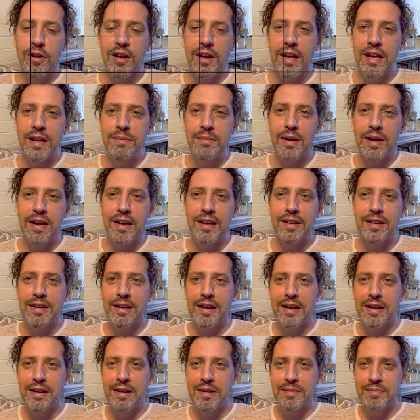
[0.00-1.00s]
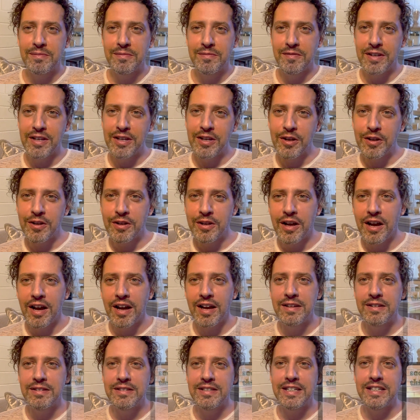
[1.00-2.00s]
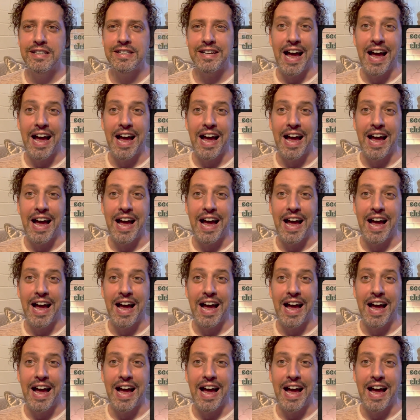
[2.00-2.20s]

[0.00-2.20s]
look, in my video, I did